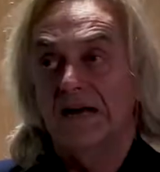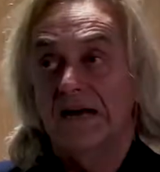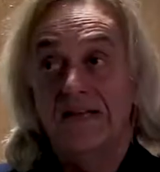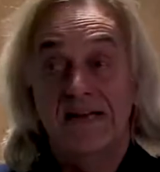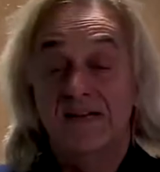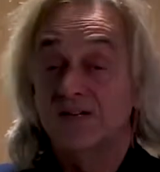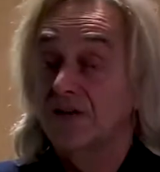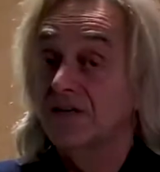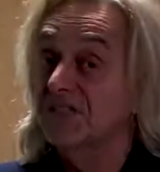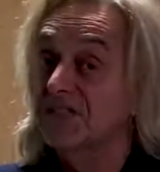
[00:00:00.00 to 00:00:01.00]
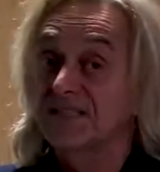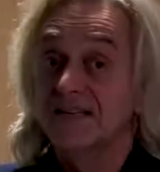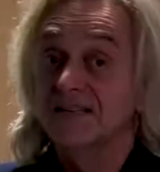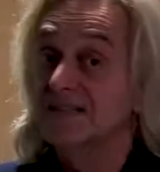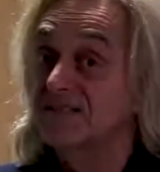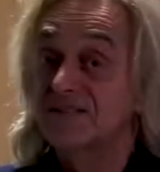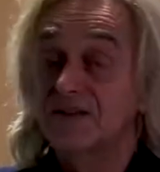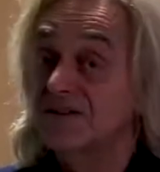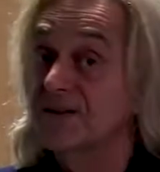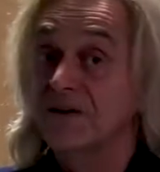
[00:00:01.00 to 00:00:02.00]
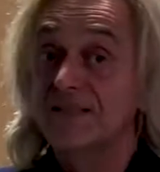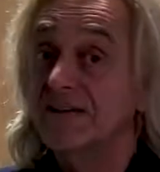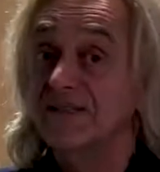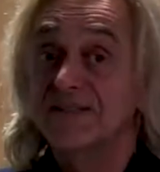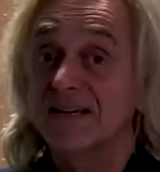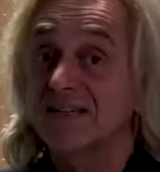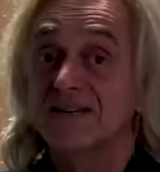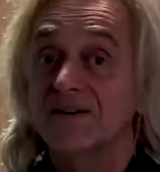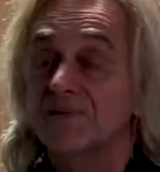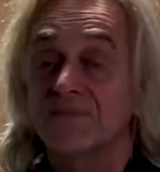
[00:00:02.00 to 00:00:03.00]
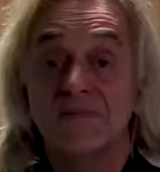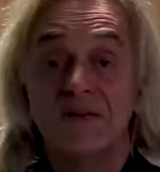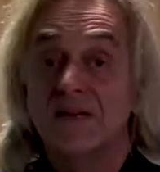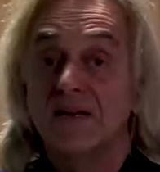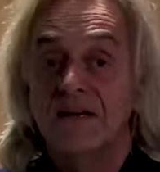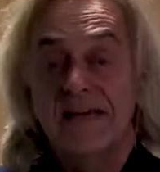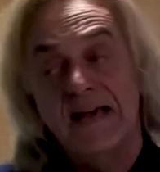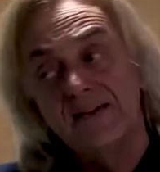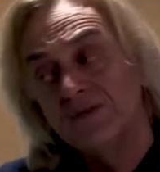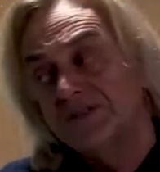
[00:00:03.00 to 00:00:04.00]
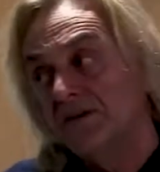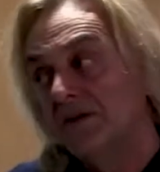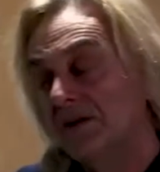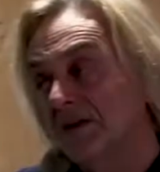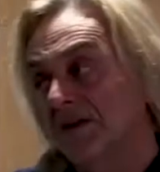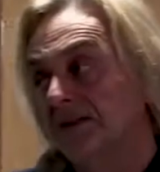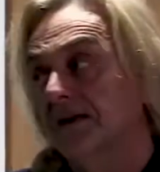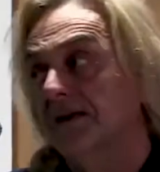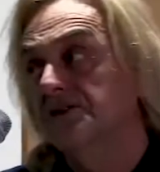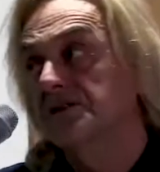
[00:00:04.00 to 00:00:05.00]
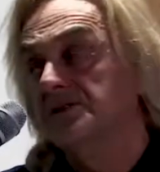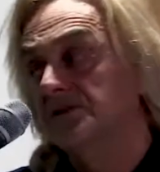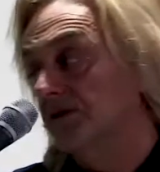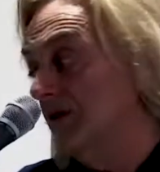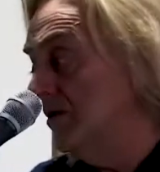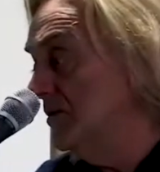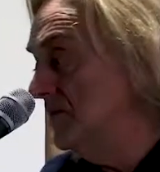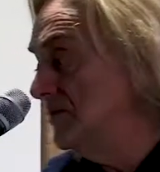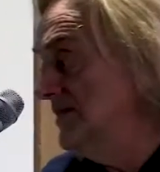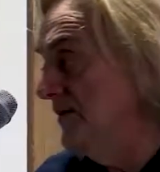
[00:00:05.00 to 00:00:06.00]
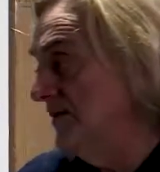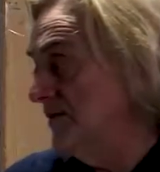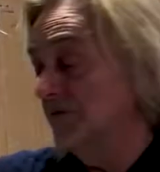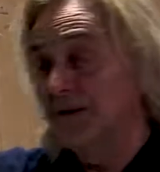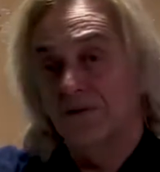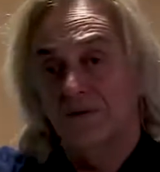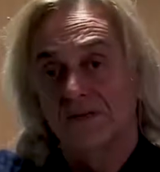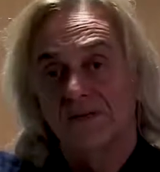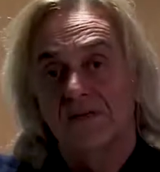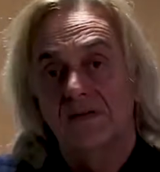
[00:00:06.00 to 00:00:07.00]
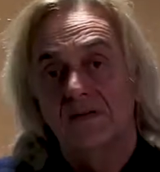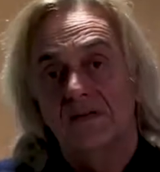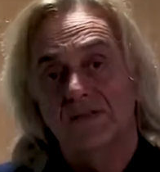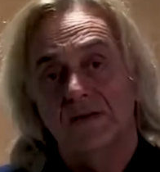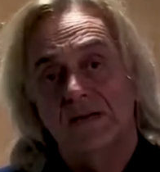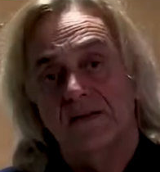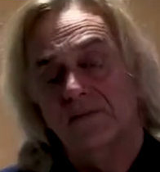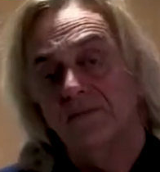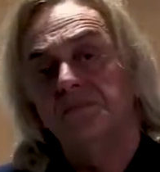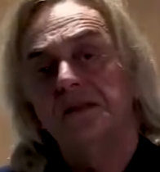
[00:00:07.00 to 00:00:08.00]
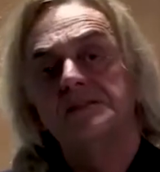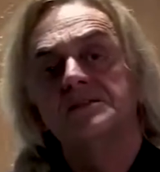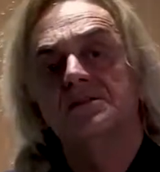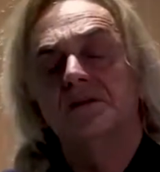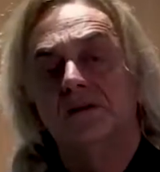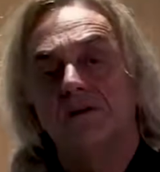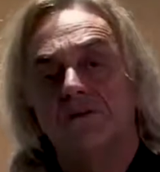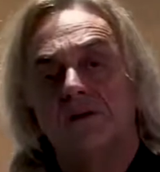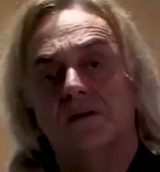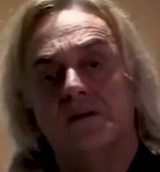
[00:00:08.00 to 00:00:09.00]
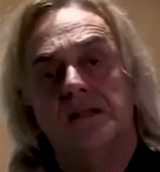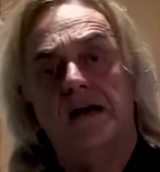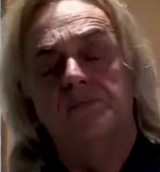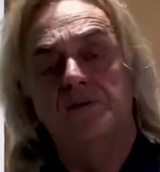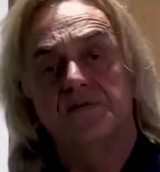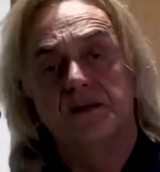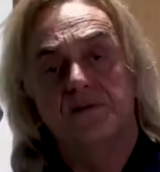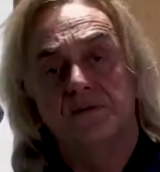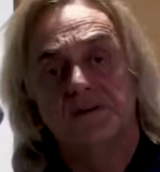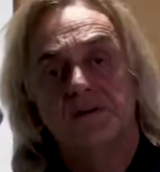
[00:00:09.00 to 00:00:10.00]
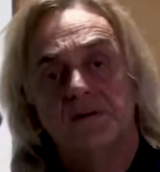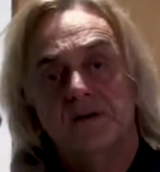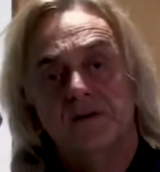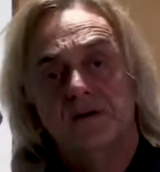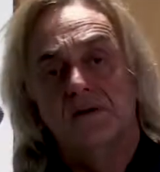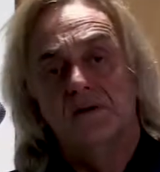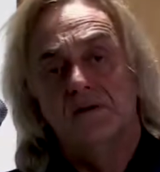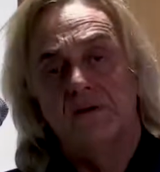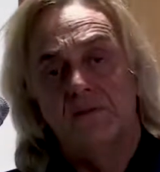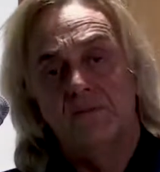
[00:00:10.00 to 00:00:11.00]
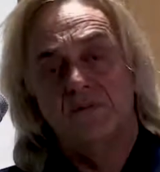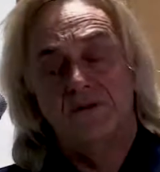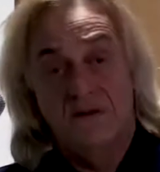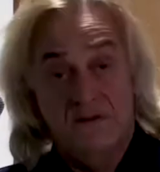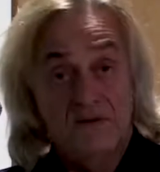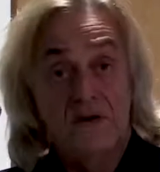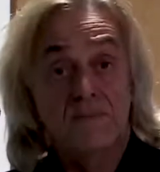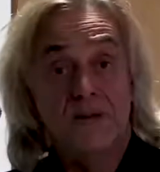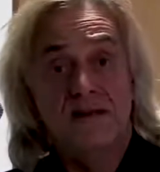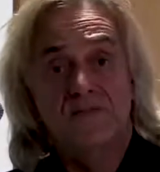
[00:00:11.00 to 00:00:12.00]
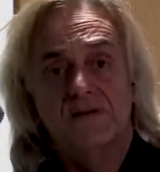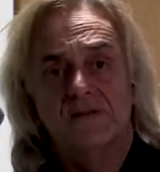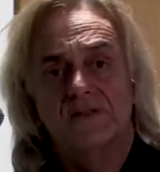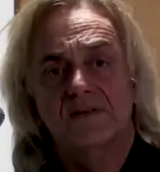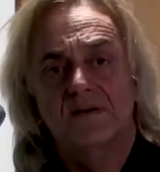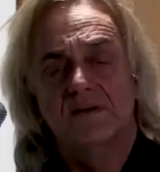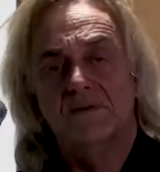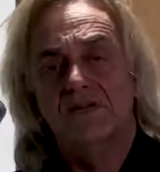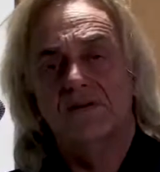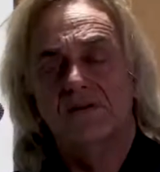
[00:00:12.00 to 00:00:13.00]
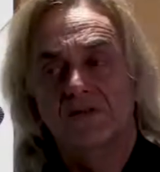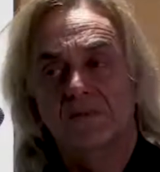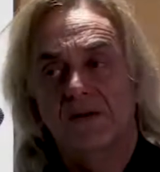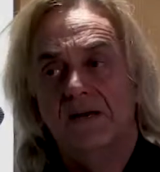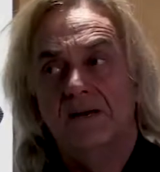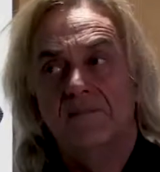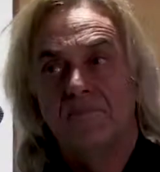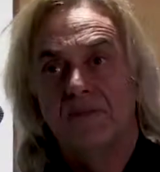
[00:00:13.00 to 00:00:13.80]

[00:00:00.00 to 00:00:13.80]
Other English artists, I don't know, I don't think so. He had also, in the cowshed studio, a whole series of records. So he had an immense library of records, long playing records, which he used to play.